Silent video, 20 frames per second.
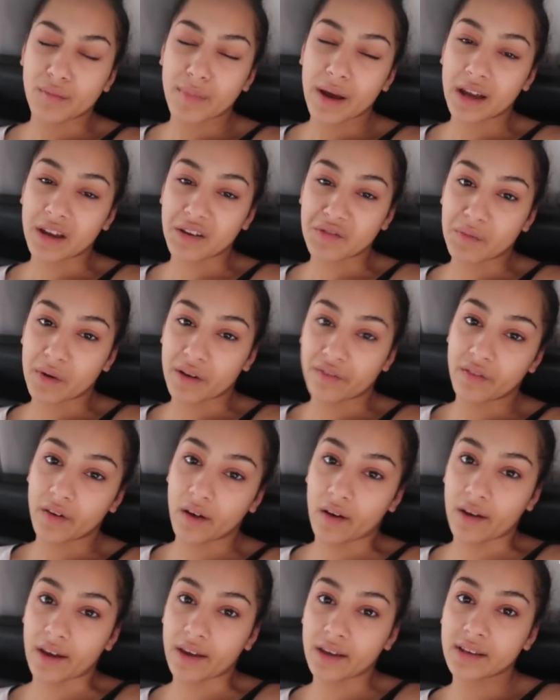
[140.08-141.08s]
the back of my
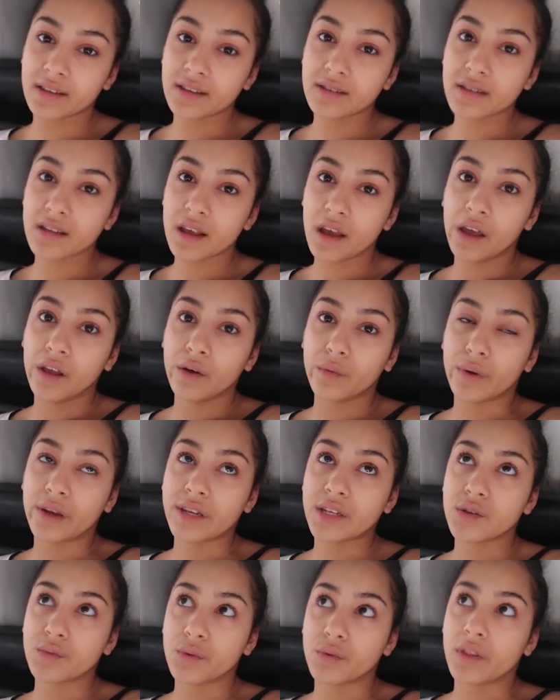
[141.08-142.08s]
thighs,
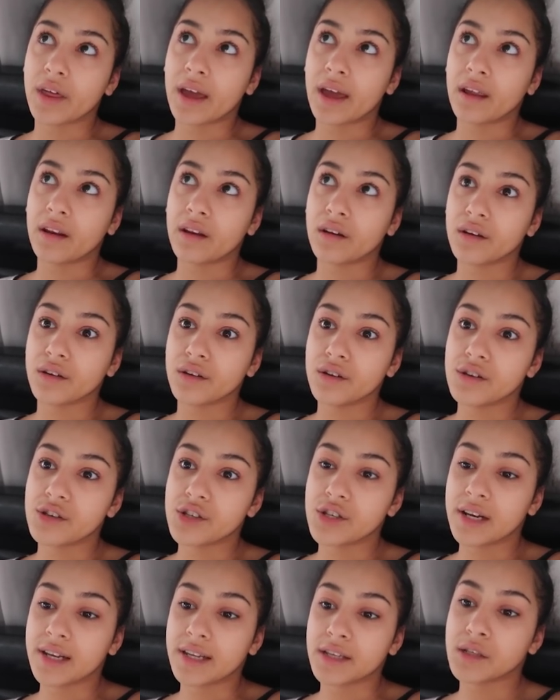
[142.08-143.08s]
which will then
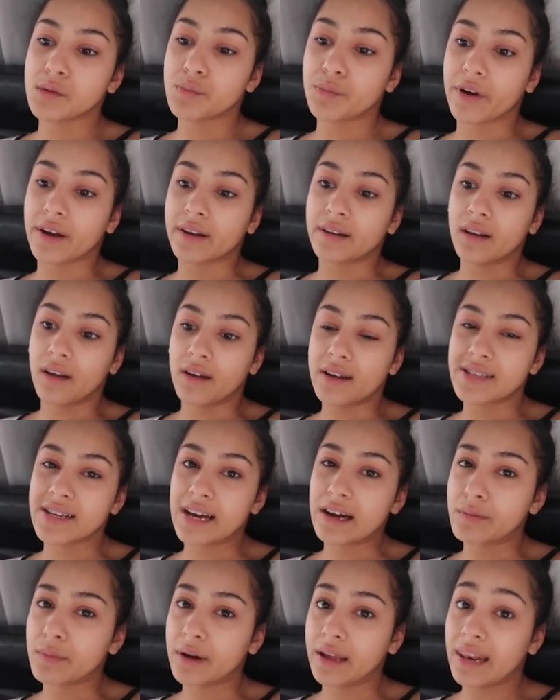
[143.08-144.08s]
usually spread like
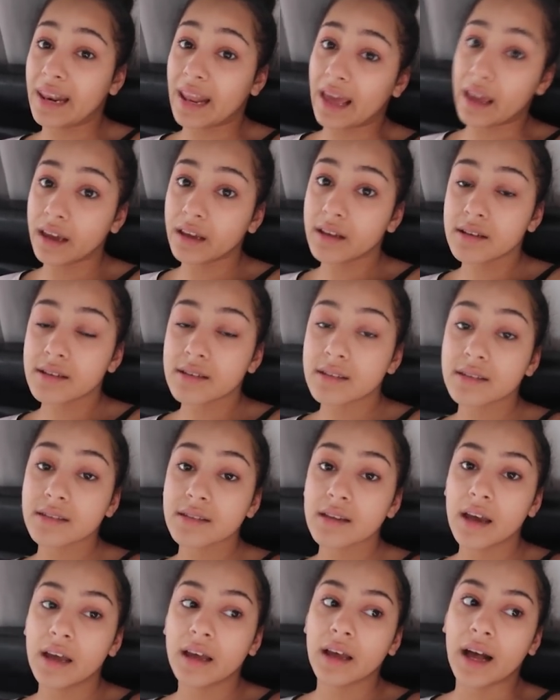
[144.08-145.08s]
down my legs
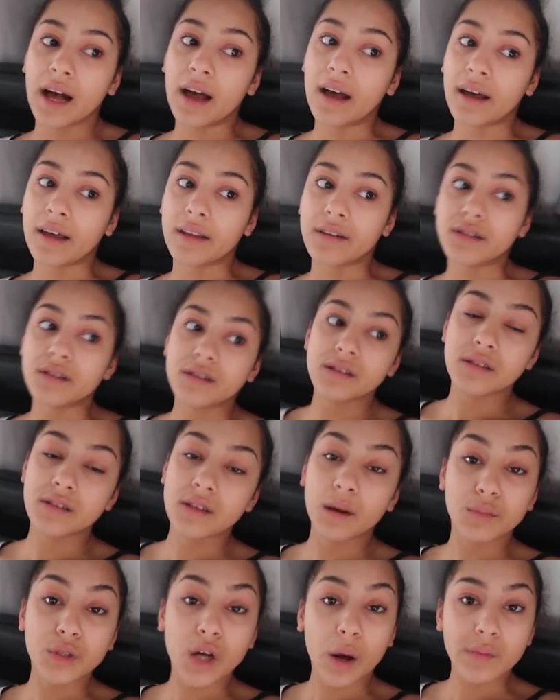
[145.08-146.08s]
and
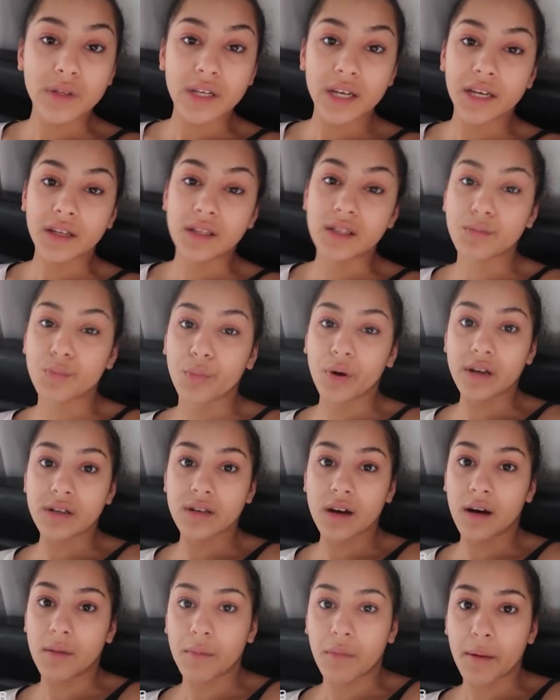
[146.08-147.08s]
sometimes it can spread
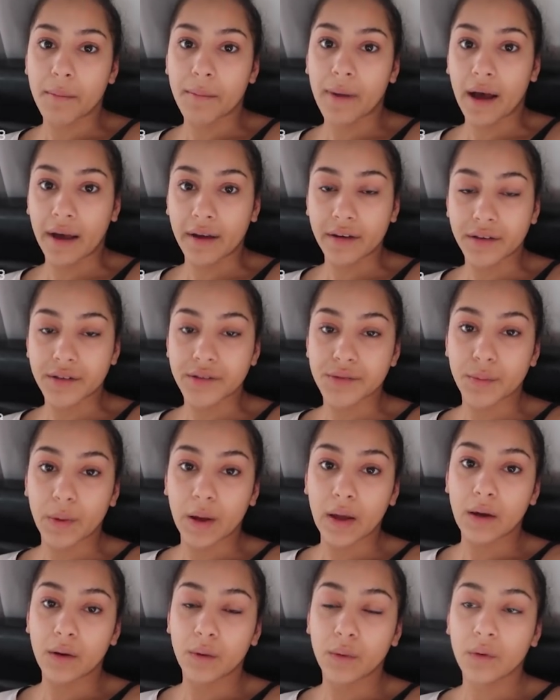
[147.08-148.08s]
up my back as
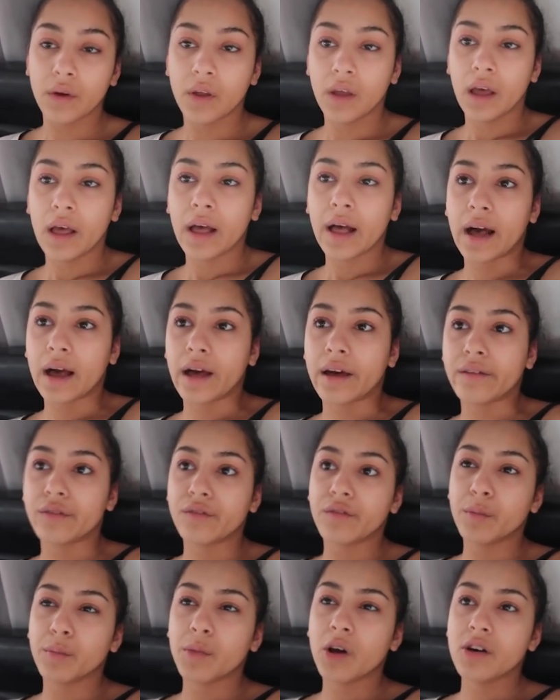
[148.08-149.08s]
well and
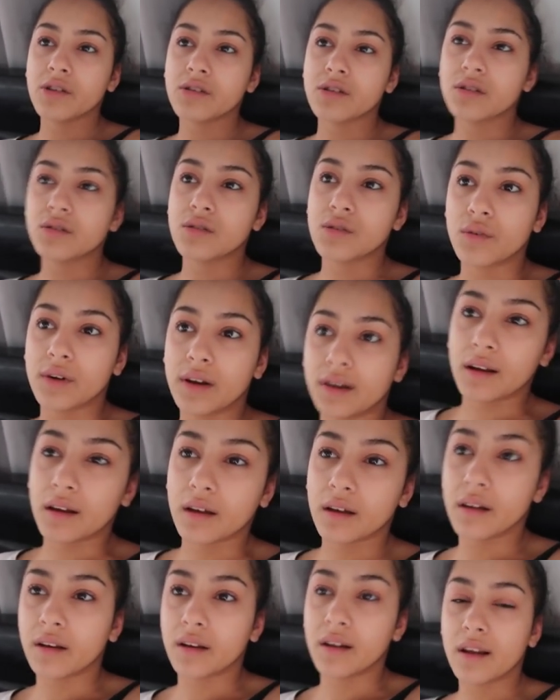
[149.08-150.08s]
from going to the
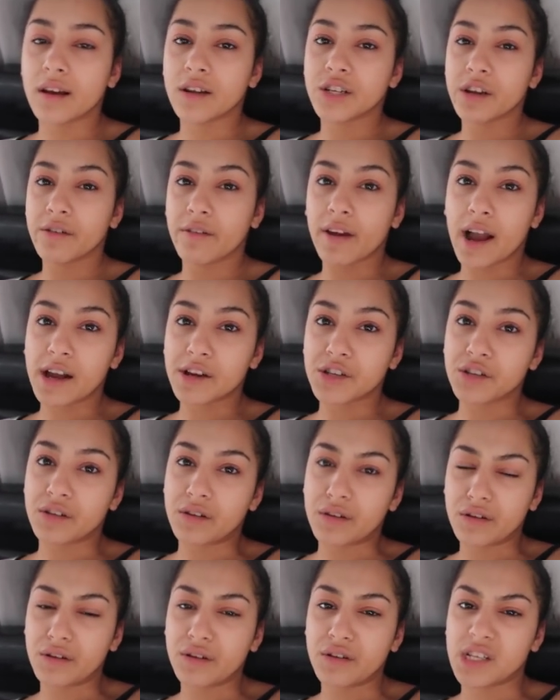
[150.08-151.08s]
toilet an allergic
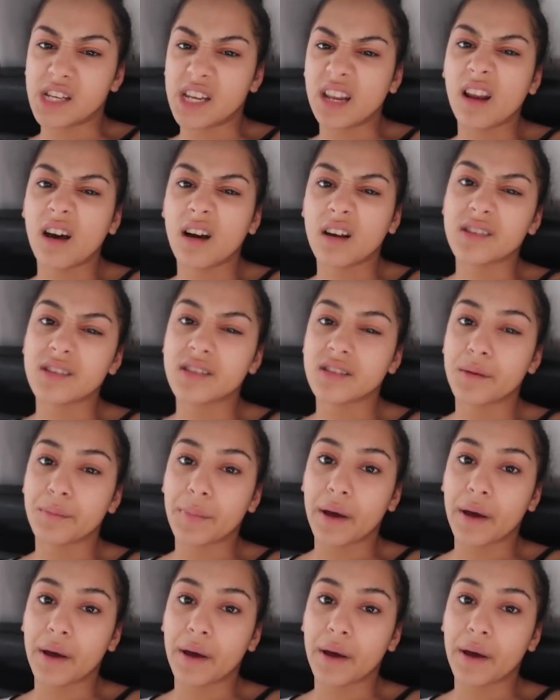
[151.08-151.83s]
reaction usually lasts